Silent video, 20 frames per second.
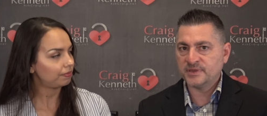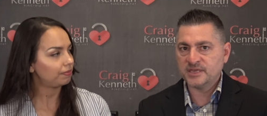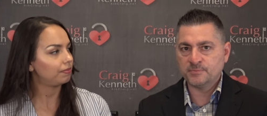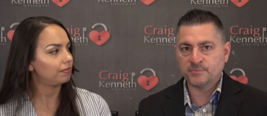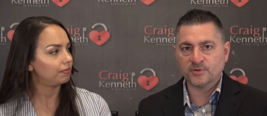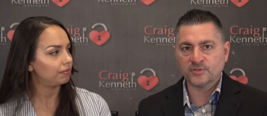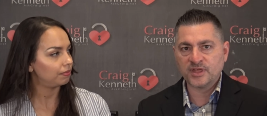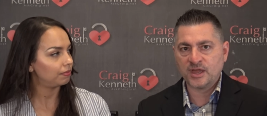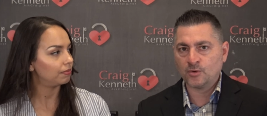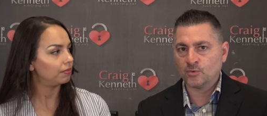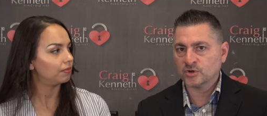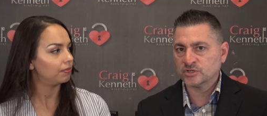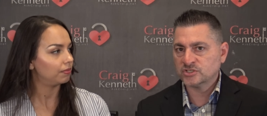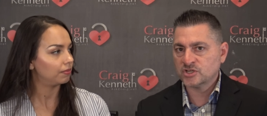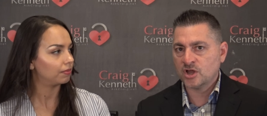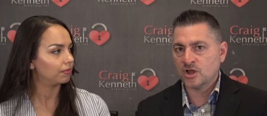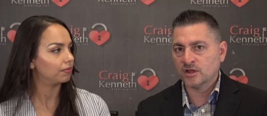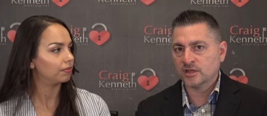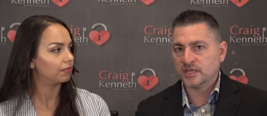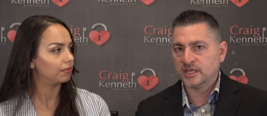Speaker 1: people that we're
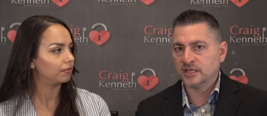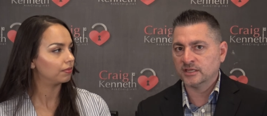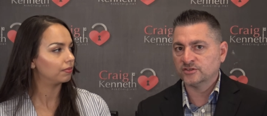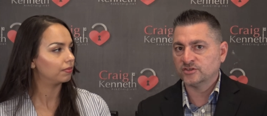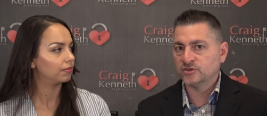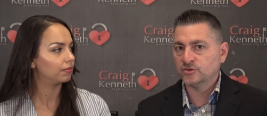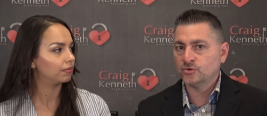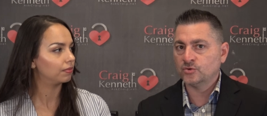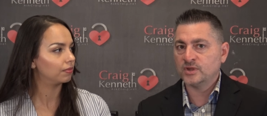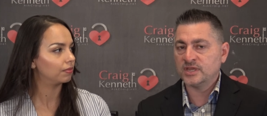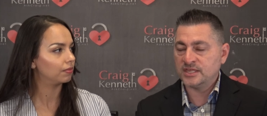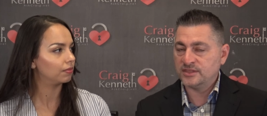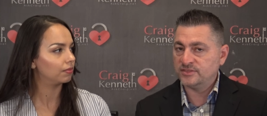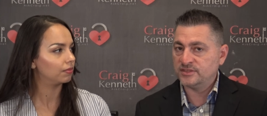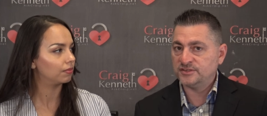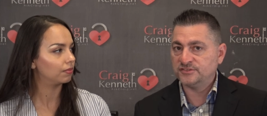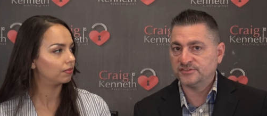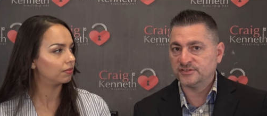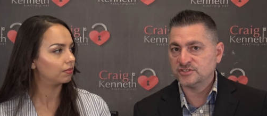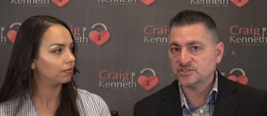talking to in
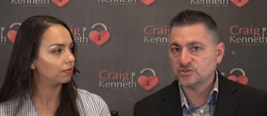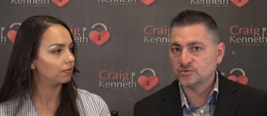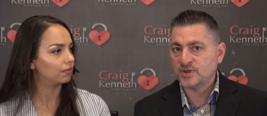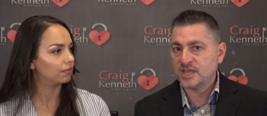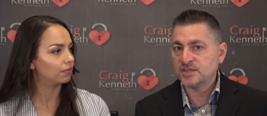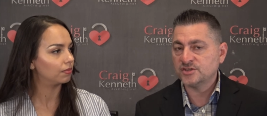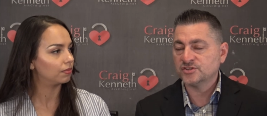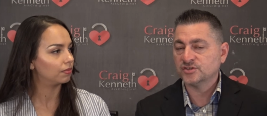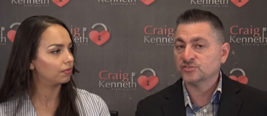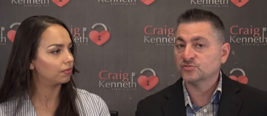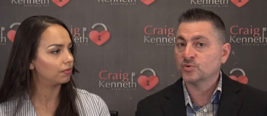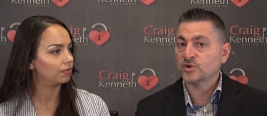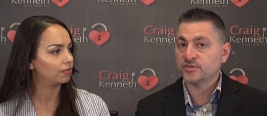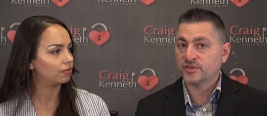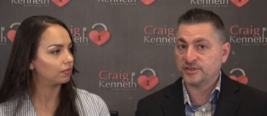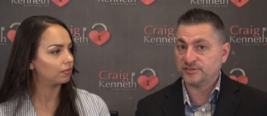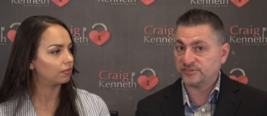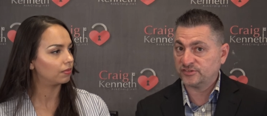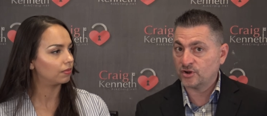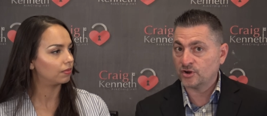these situations where
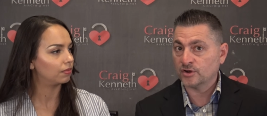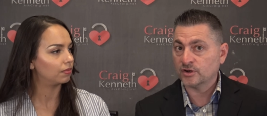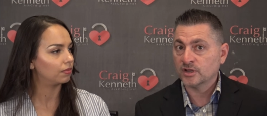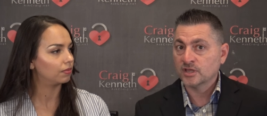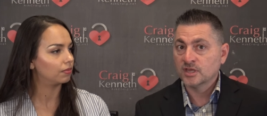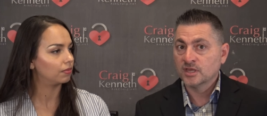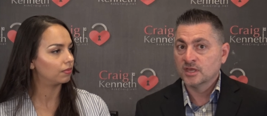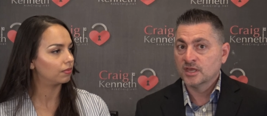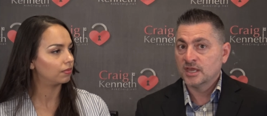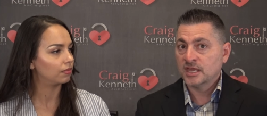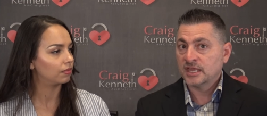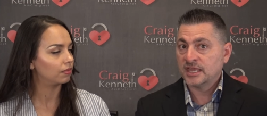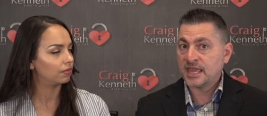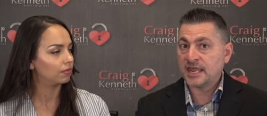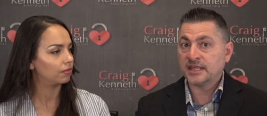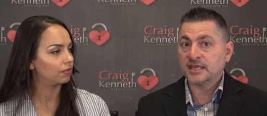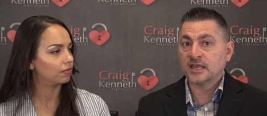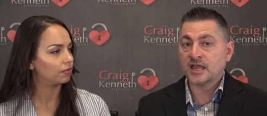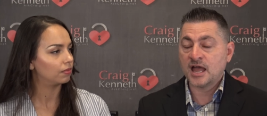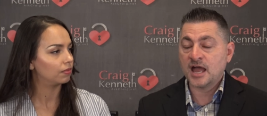they start
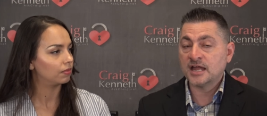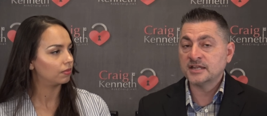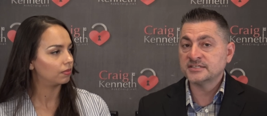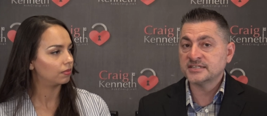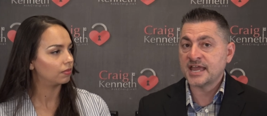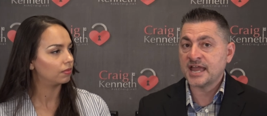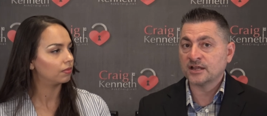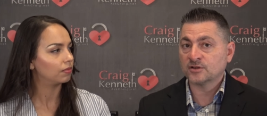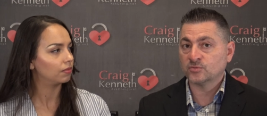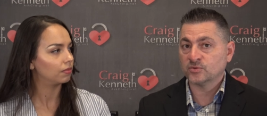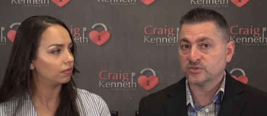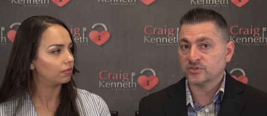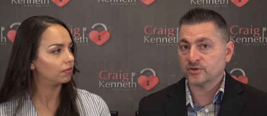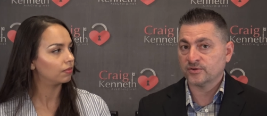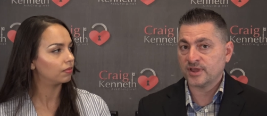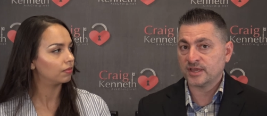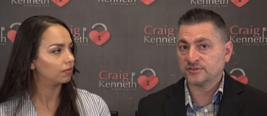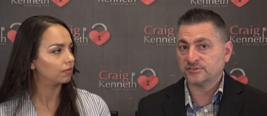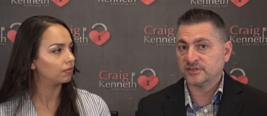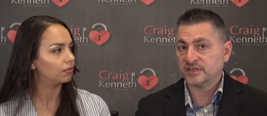getting contact with
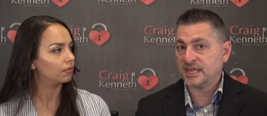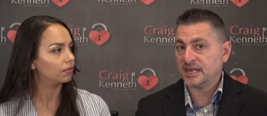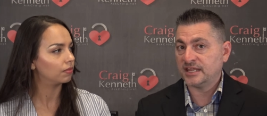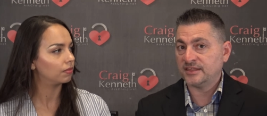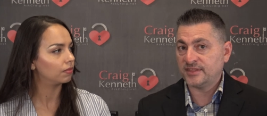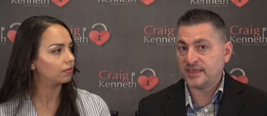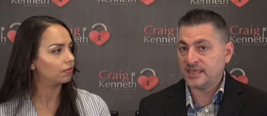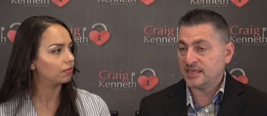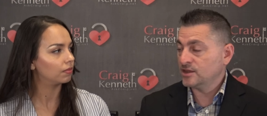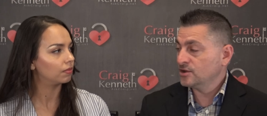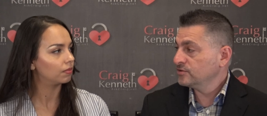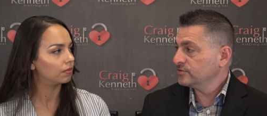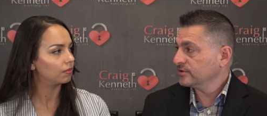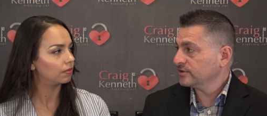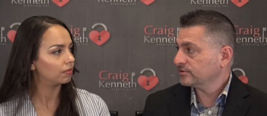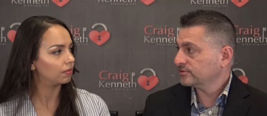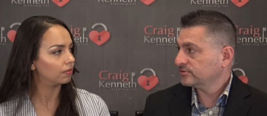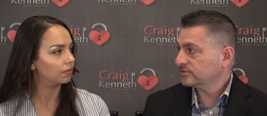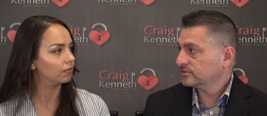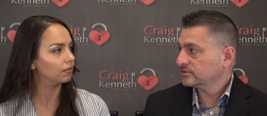their ex again and they hear
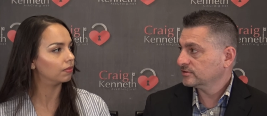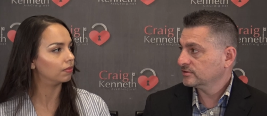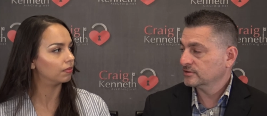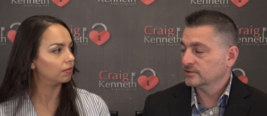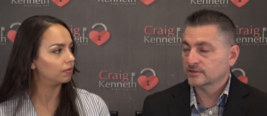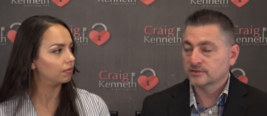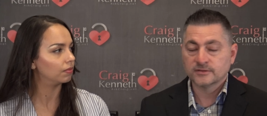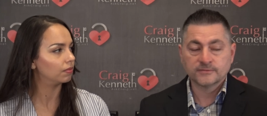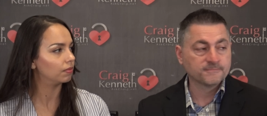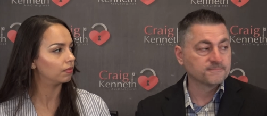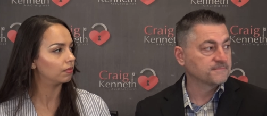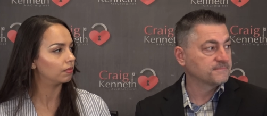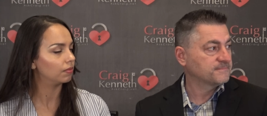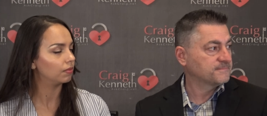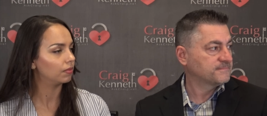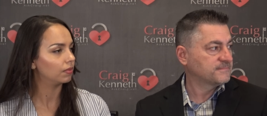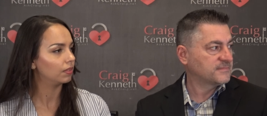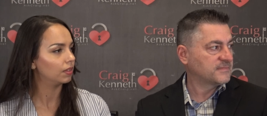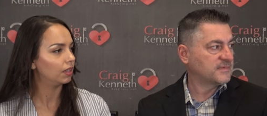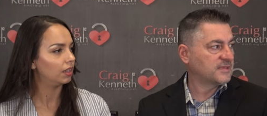this.
Speaker 2: Mm-hmm.
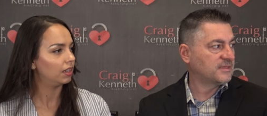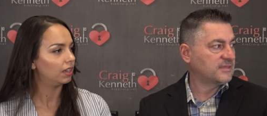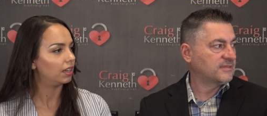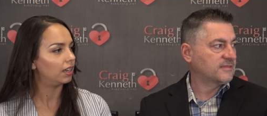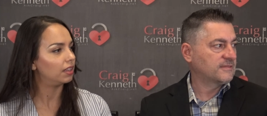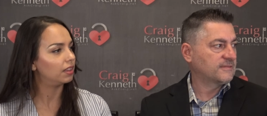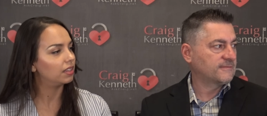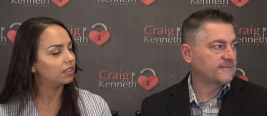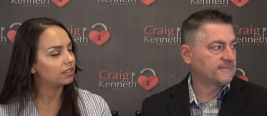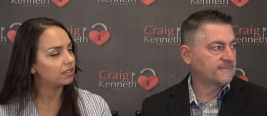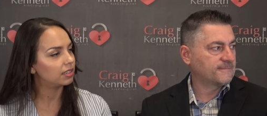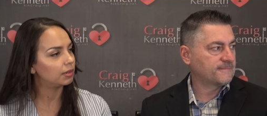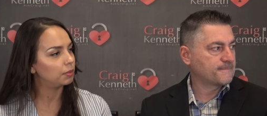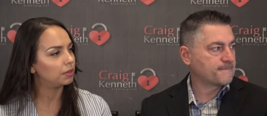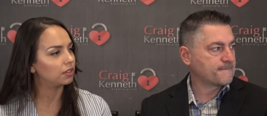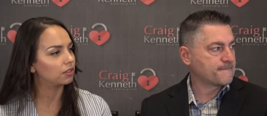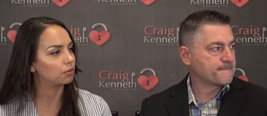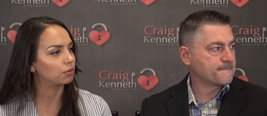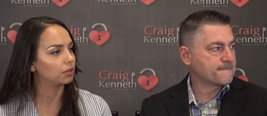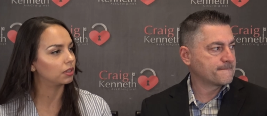And this to
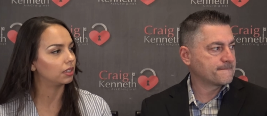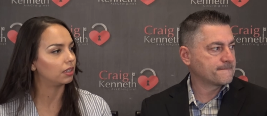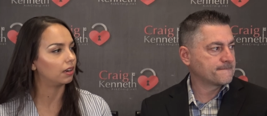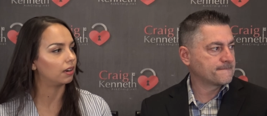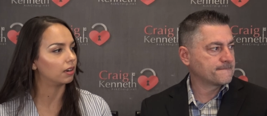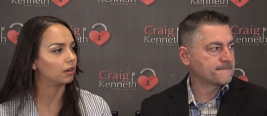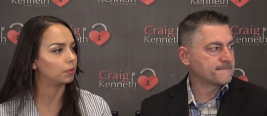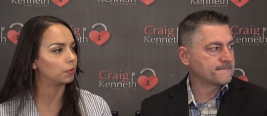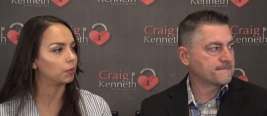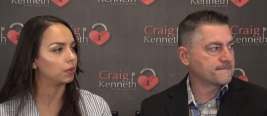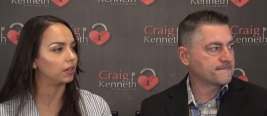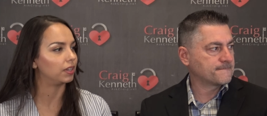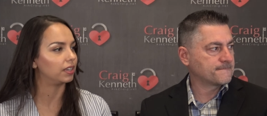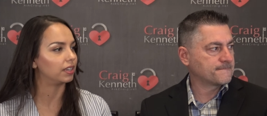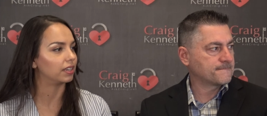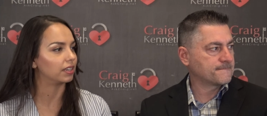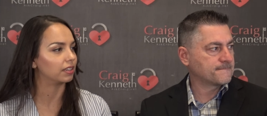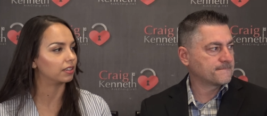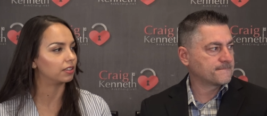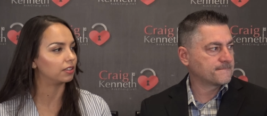me is really
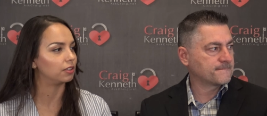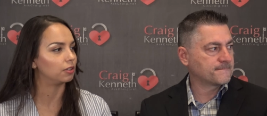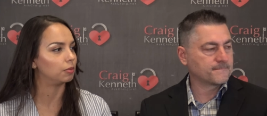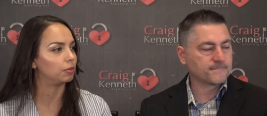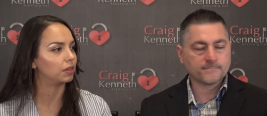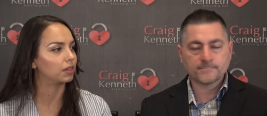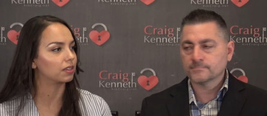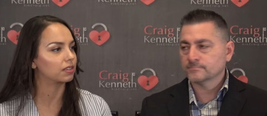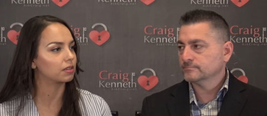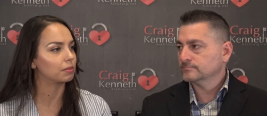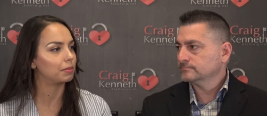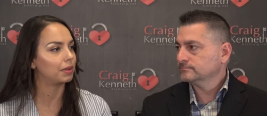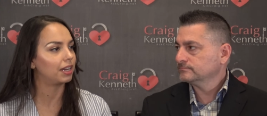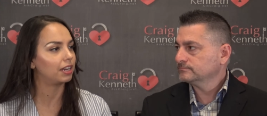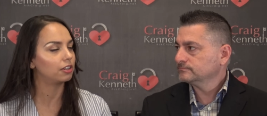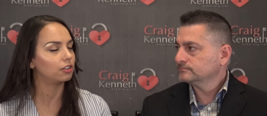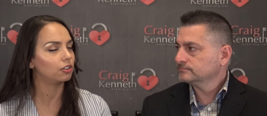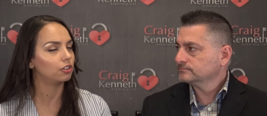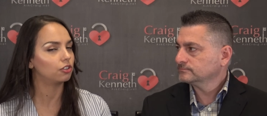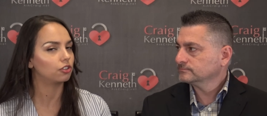heartbreaking too, because
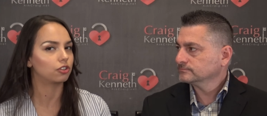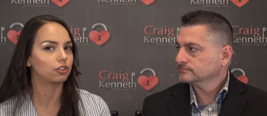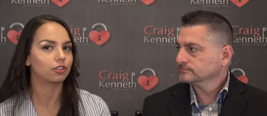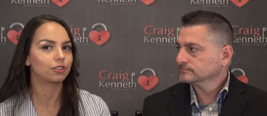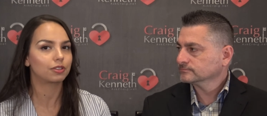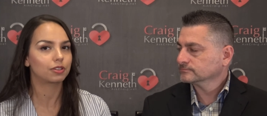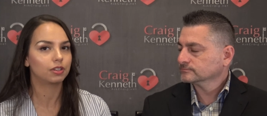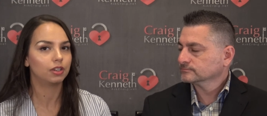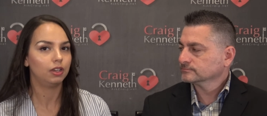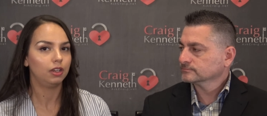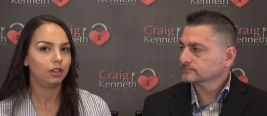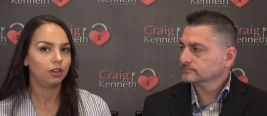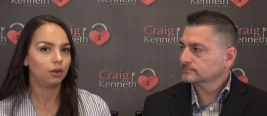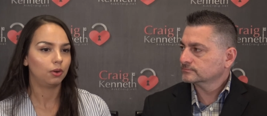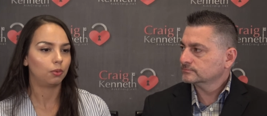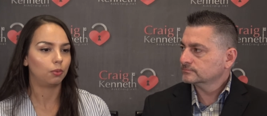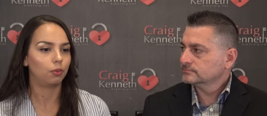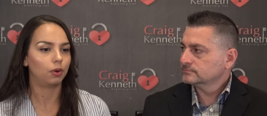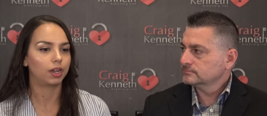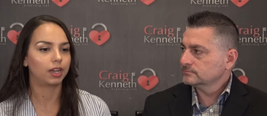imagine just
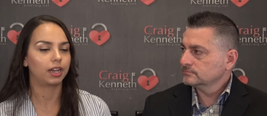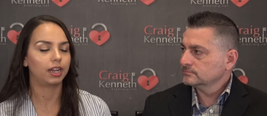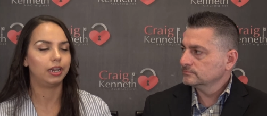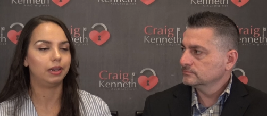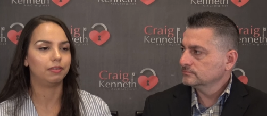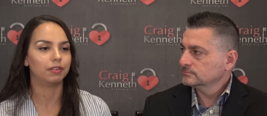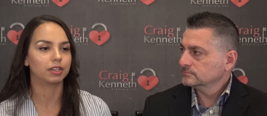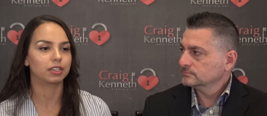what kind of